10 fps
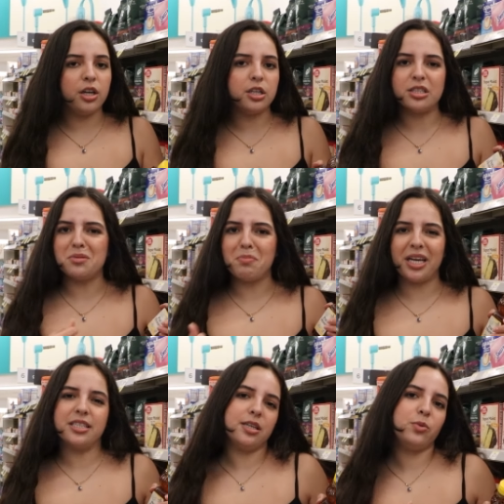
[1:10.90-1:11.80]
You can just
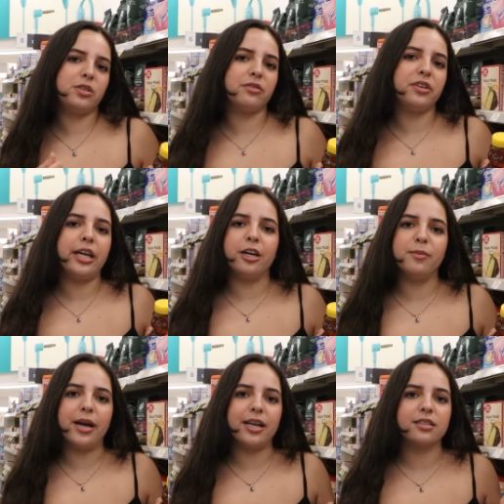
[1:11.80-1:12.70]
mix it with different
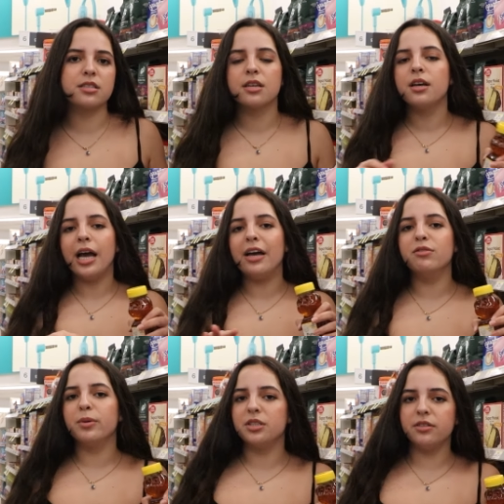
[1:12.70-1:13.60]
hair masks. I
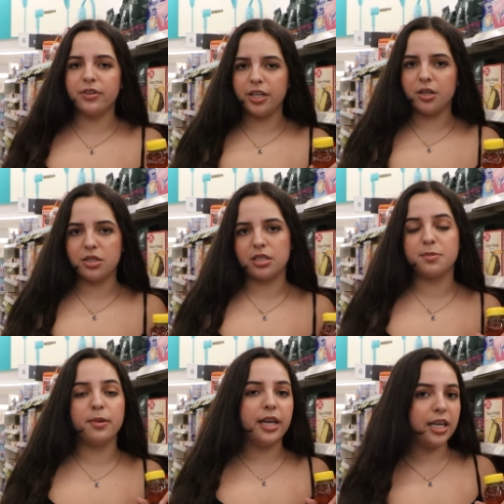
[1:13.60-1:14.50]
have a bunch of videos
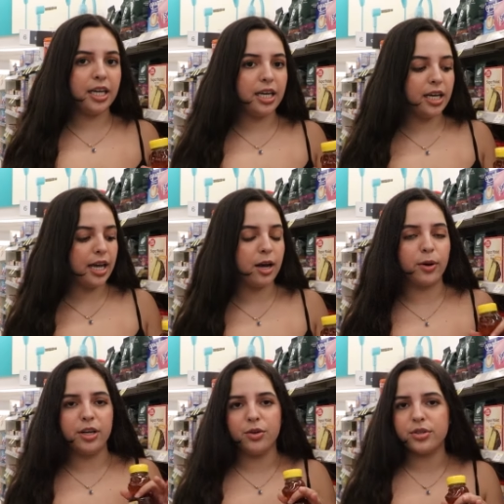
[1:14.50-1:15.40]
explaining
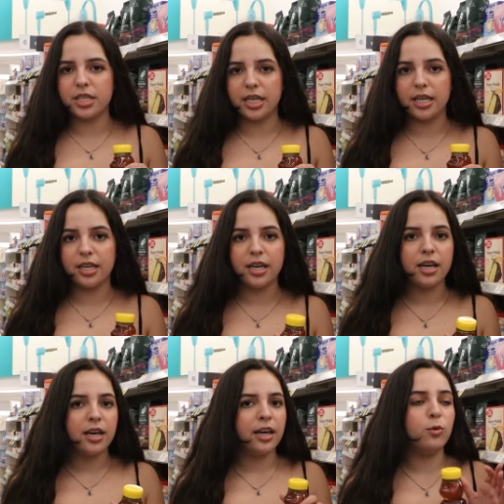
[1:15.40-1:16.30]
how I use it,
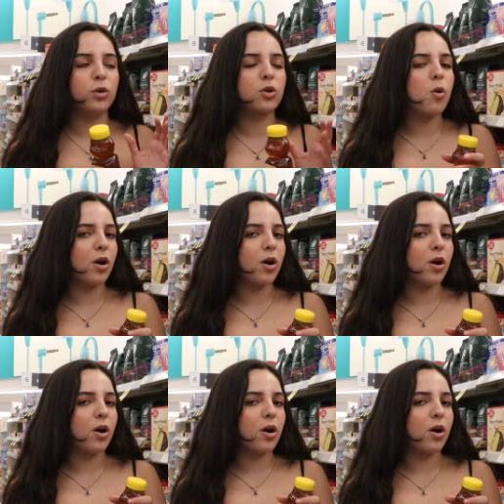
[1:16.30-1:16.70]
in what